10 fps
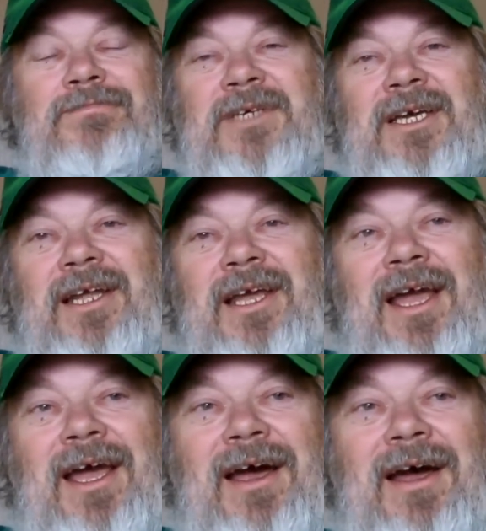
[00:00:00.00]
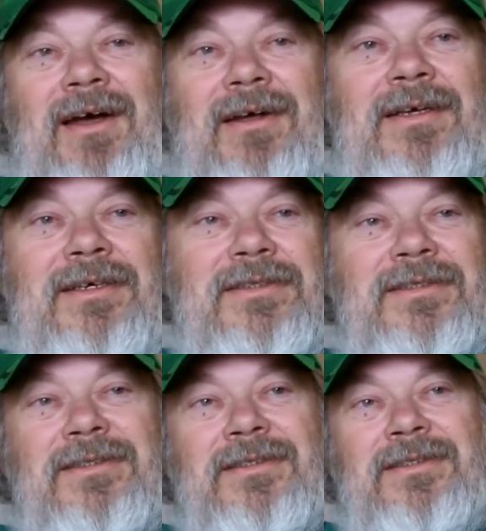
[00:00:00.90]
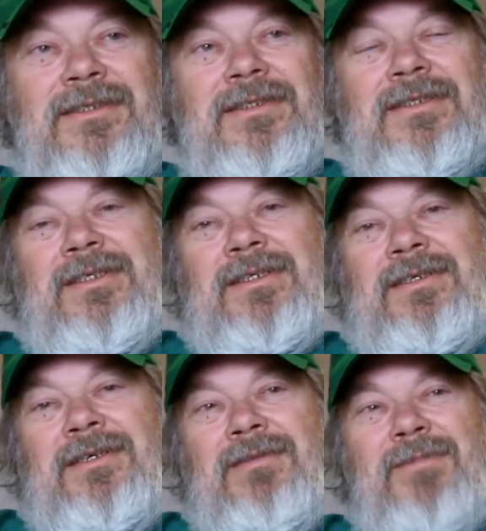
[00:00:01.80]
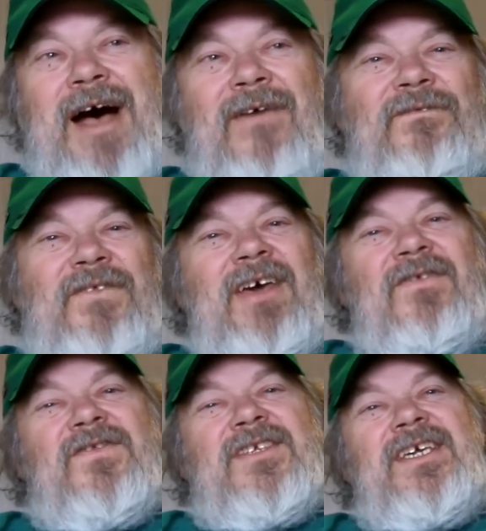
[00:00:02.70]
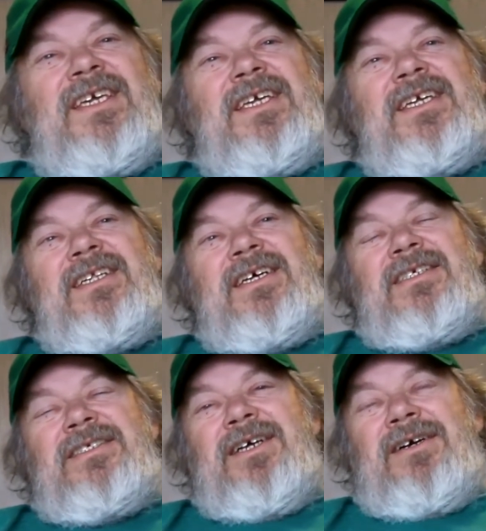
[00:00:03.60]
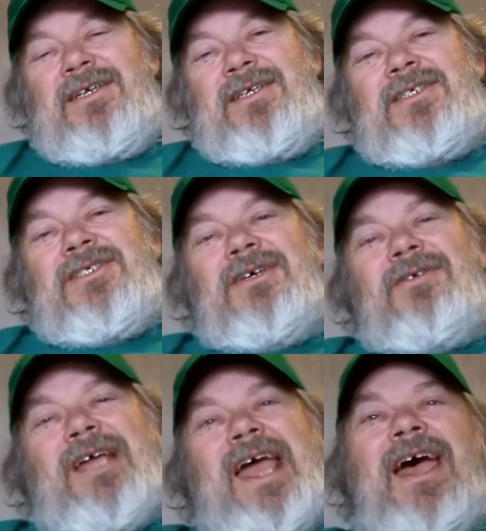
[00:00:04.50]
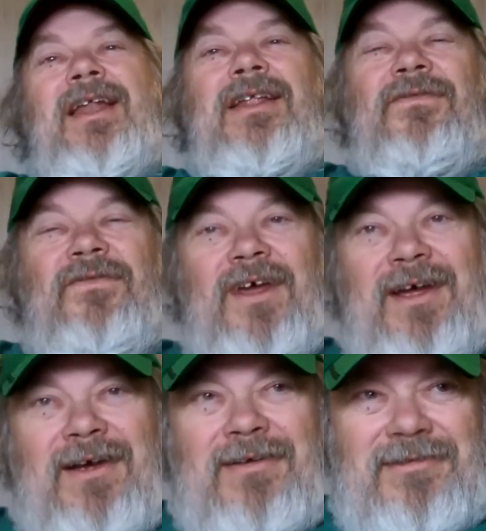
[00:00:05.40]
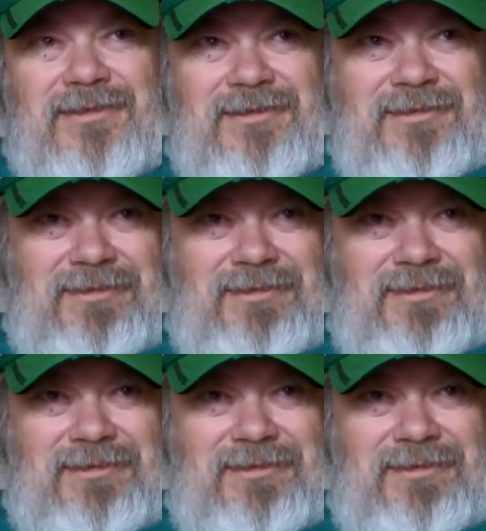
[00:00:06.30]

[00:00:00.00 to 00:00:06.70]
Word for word: Anyhow, at about fifteen, I started to show cattle at fairs.